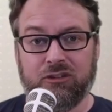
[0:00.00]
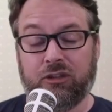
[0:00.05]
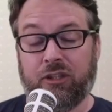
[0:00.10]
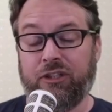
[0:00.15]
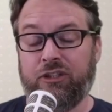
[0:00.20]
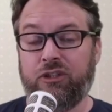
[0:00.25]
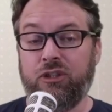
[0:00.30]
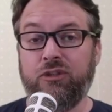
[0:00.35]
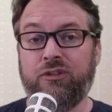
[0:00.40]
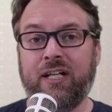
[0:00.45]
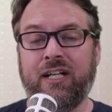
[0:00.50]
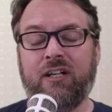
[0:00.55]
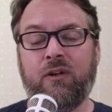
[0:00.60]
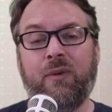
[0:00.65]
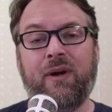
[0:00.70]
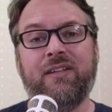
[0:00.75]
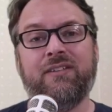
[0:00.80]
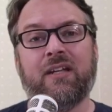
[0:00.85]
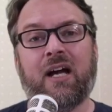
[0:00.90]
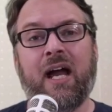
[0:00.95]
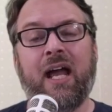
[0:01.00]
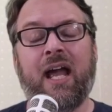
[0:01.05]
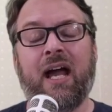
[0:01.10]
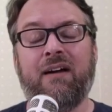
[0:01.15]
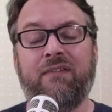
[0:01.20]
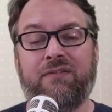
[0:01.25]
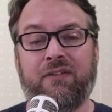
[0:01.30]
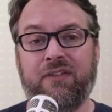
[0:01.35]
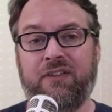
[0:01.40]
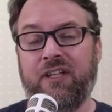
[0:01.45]
So the two takeaways I
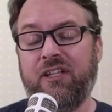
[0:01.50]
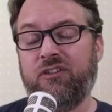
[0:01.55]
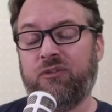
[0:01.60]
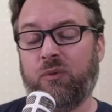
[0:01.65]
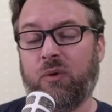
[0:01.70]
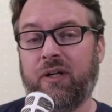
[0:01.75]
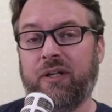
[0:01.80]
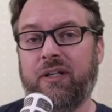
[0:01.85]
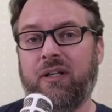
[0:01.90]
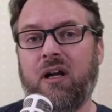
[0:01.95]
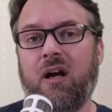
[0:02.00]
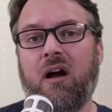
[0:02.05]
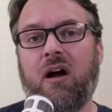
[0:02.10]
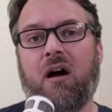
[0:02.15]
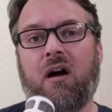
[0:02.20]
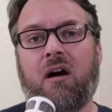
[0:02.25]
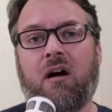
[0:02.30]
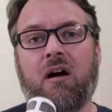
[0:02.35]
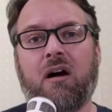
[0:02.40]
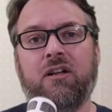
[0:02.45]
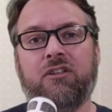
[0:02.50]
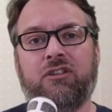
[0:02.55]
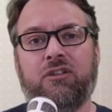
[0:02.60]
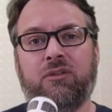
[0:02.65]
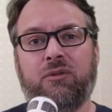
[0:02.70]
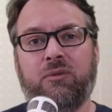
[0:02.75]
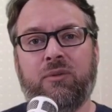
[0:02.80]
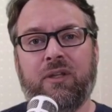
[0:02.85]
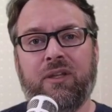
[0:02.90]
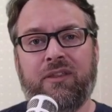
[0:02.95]
have for this one are
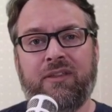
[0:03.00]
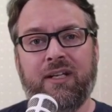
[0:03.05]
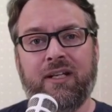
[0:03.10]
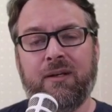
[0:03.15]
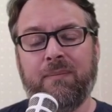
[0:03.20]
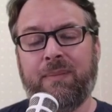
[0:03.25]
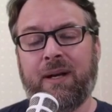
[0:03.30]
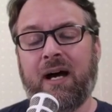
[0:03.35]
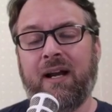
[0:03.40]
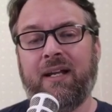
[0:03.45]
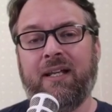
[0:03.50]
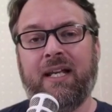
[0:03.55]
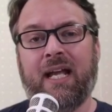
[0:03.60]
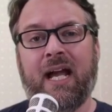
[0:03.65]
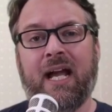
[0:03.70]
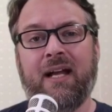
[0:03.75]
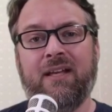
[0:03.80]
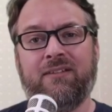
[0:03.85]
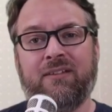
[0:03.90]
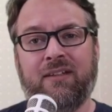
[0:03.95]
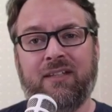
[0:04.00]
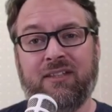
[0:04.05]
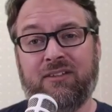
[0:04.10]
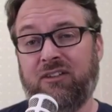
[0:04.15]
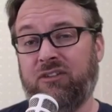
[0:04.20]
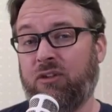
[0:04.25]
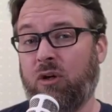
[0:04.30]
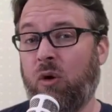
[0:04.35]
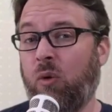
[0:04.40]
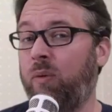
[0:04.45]
to think about it as
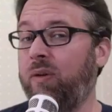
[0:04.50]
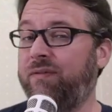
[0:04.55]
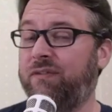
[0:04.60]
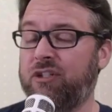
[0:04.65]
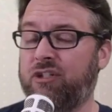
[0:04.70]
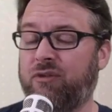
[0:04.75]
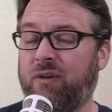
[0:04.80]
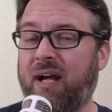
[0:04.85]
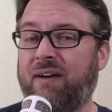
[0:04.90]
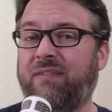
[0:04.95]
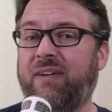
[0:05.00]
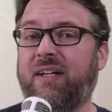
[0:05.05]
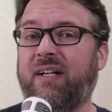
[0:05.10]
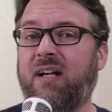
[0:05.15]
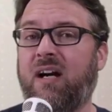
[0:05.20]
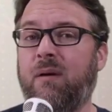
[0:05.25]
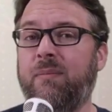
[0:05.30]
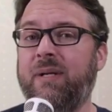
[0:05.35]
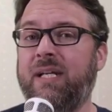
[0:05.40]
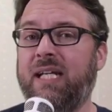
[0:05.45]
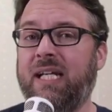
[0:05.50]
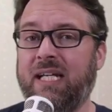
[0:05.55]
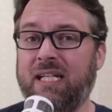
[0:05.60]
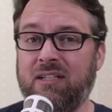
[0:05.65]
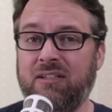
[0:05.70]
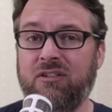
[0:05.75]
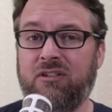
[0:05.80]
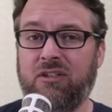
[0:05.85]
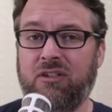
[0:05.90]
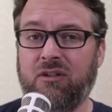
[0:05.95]
this is only for traffic coming
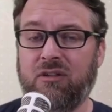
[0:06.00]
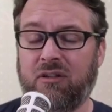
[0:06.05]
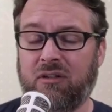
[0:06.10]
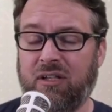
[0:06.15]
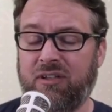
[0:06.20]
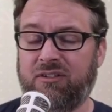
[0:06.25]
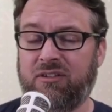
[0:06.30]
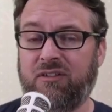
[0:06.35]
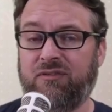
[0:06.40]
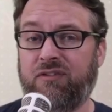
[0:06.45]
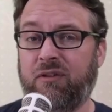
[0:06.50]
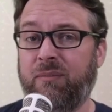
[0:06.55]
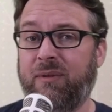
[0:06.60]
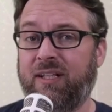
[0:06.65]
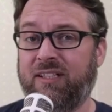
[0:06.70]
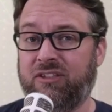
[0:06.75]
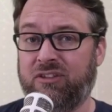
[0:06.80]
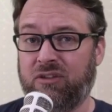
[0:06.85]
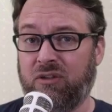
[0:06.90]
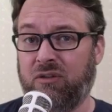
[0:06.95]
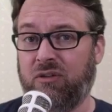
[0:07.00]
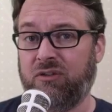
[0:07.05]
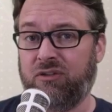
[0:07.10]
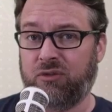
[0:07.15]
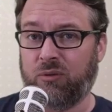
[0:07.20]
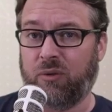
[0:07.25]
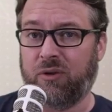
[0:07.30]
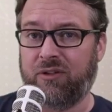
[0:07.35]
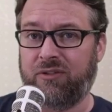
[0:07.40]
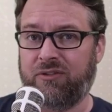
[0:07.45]
into your cluster from an external
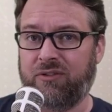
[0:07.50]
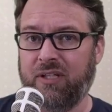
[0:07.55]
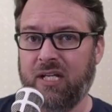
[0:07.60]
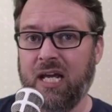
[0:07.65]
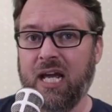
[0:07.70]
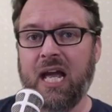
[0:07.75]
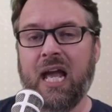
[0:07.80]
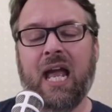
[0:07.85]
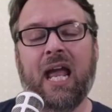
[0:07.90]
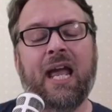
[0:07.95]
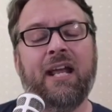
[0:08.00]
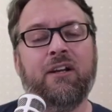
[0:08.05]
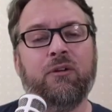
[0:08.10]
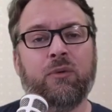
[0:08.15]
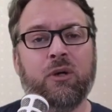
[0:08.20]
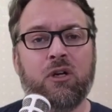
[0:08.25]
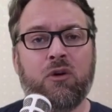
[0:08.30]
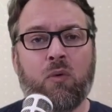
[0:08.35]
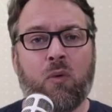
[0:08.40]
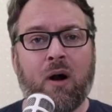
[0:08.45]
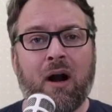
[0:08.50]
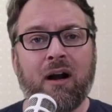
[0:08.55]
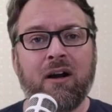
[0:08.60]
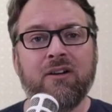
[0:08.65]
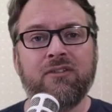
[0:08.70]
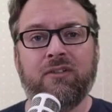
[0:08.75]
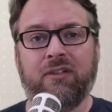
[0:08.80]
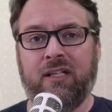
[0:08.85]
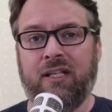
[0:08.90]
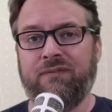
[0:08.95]
source, and it
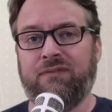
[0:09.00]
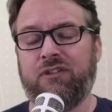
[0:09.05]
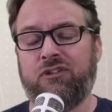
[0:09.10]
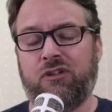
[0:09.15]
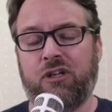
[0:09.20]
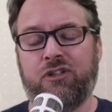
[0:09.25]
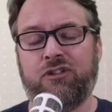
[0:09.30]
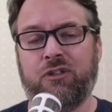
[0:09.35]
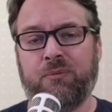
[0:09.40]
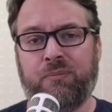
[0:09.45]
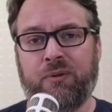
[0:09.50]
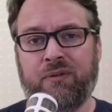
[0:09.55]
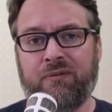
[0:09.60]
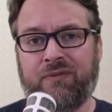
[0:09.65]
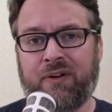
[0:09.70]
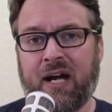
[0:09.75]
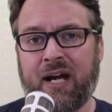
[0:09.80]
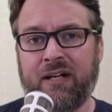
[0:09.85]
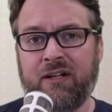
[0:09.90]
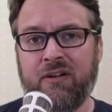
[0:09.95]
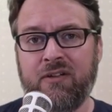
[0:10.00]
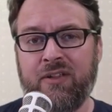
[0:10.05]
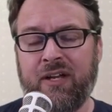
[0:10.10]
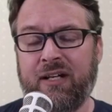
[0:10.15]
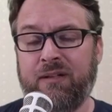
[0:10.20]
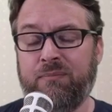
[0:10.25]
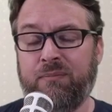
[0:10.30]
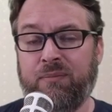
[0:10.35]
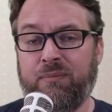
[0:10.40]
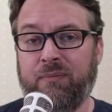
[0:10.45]
requires an infrastructure provider
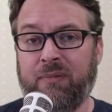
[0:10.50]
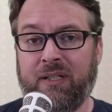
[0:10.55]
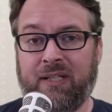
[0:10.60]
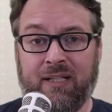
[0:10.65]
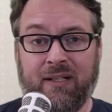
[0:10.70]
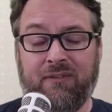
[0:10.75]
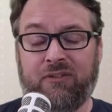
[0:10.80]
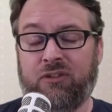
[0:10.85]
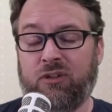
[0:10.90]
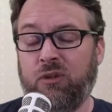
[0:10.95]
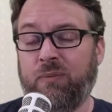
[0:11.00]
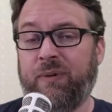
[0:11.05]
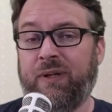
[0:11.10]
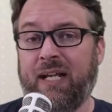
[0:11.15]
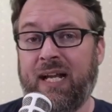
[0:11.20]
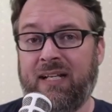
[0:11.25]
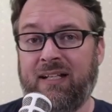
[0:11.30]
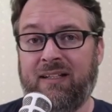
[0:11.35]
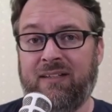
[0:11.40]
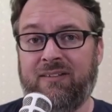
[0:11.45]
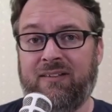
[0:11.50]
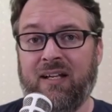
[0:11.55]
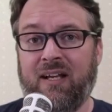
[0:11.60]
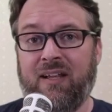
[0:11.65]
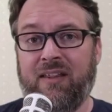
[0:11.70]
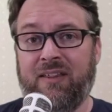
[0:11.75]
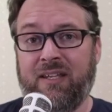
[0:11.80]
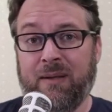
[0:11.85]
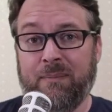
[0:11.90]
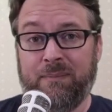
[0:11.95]
that gives Kubernetes
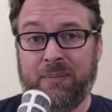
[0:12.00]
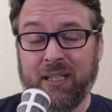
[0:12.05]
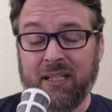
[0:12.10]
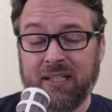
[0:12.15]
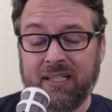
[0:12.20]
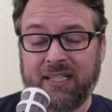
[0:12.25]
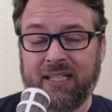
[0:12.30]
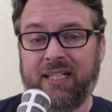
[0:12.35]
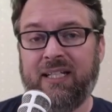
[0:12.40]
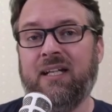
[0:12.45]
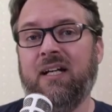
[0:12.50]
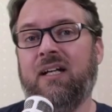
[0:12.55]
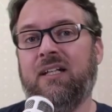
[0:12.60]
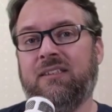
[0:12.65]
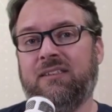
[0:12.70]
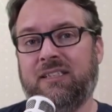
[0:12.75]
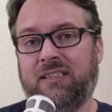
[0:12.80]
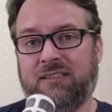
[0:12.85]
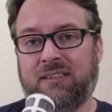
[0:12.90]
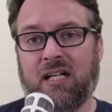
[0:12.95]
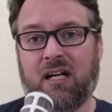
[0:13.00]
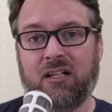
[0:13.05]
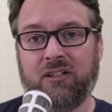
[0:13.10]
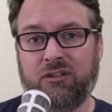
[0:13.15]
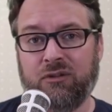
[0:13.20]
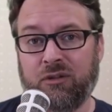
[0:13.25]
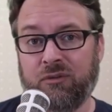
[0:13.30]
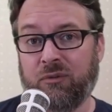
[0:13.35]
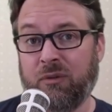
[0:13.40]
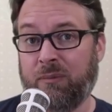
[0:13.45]
the ability to
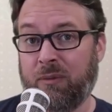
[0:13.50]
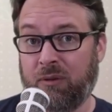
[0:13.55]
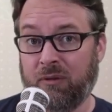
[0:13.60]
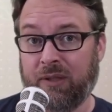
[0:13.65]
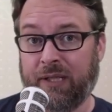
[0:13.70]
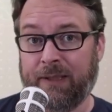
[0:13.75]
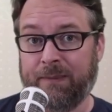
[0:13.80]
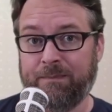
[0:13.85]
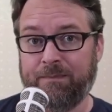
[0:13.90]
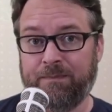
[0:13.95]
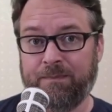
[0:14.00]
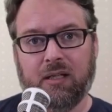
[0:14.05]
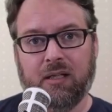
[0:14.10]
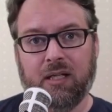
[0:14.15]
talk to it remotely.